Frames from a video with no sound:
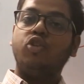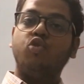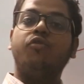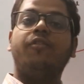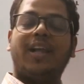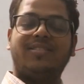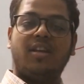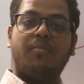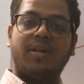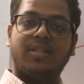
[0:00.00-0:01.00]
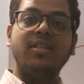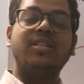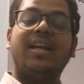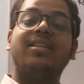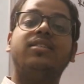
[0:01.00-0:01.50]
2 flexor muscles,
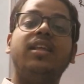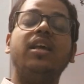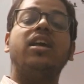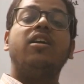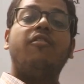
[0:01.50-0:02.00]
that is the